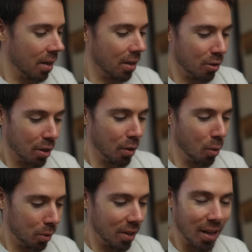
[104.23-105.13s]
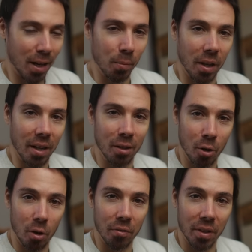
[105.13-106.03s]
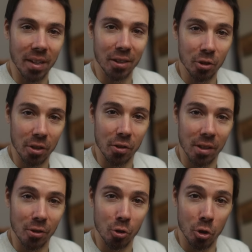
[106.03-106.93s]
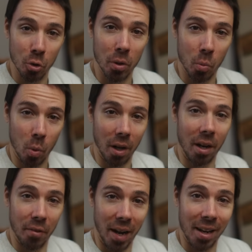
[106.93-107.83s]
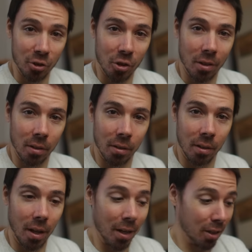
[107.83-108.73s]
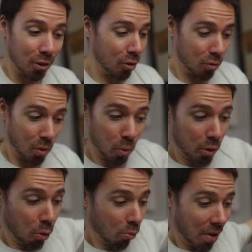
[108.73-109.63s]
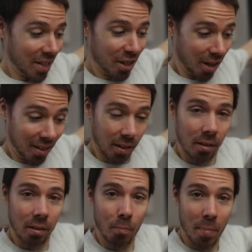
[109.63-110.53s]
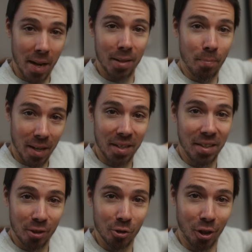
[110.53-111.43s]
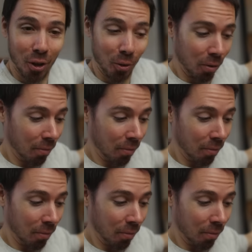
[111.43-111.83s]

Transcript: It's the only camera I know of in existence doing what I've asked, and it was already done many, many years ago.